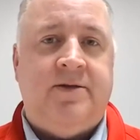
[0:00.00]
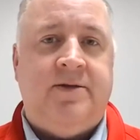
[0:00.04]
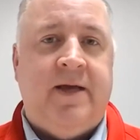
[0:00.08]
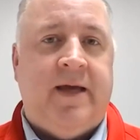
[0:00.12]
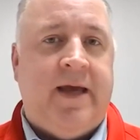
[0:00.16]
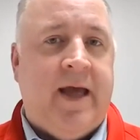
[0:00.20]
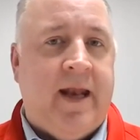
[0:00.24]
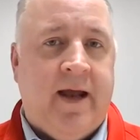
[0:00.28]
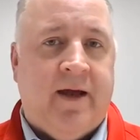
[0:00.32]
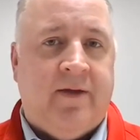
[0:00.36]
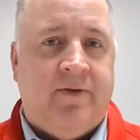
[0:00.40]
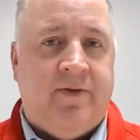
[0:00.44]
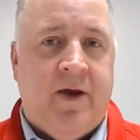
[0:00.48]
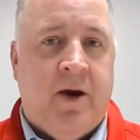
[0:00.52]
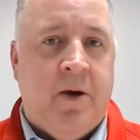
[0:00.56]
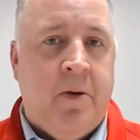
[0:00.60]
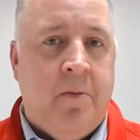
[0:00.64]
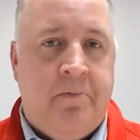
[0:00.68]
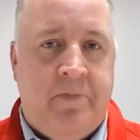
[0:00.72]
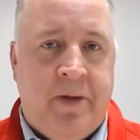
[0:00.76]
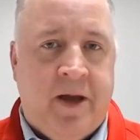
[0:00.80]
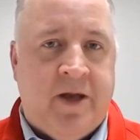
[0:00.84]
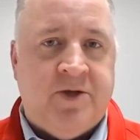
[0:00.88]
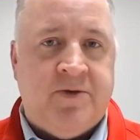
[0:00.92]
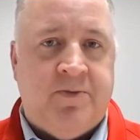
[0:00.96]
to get out there
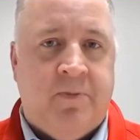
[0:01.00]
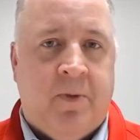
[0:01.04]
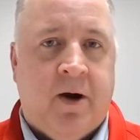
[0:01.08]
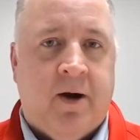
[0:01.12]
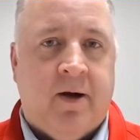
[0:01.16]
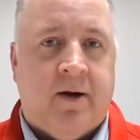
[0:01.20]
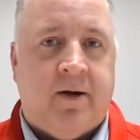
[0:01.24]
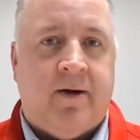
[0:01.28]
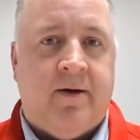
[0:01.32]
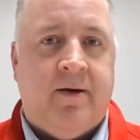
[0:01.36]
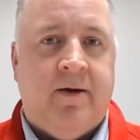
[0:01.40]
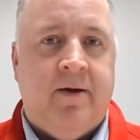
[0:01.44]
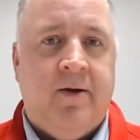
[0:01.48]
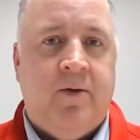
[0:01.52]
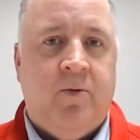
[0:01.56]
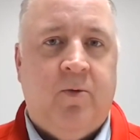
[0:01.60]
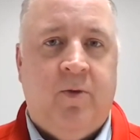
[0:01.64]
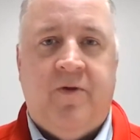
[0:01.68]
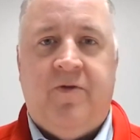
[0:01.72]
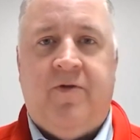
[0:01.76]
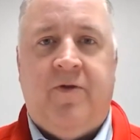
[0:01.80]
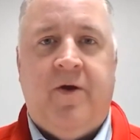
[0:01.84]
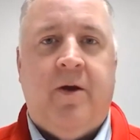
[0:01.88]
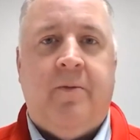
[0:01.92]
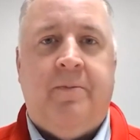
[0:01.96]
and benchmark
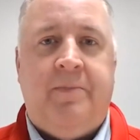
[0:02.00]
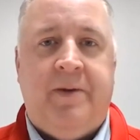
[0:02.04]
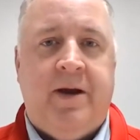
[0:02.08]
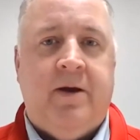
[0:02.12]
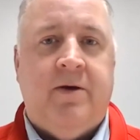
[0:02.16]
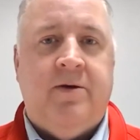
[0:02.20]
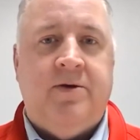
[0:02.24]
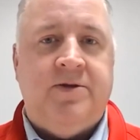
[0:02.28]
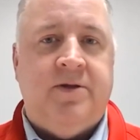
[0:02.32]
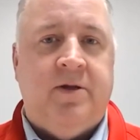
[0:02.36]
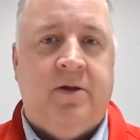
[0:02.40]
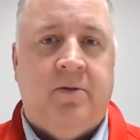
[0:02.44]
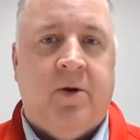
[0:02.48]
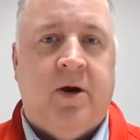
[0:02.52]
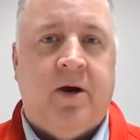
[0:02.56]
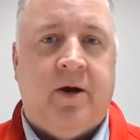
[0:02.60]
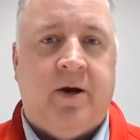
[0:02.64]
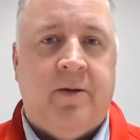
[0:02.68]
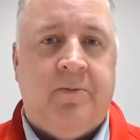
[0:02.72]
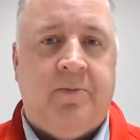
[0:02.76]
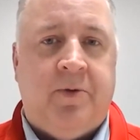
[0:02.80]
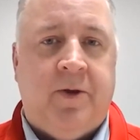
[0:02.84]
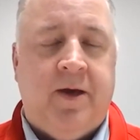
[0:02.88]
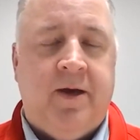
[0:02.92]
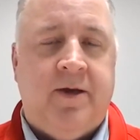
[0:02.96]
with their peers in the
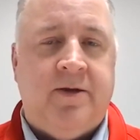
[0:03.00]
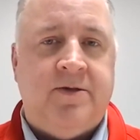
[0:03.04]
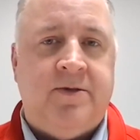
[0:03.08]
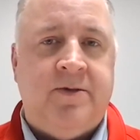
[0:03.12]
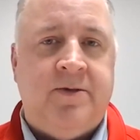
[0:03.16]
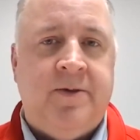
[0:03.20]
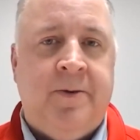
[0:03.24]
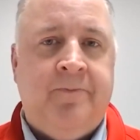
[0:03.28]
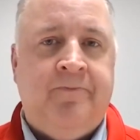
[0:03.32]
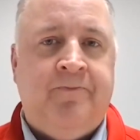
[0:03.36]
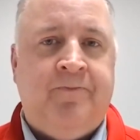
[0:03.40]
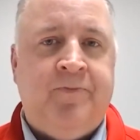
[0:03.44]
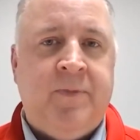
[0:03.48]
marketplace.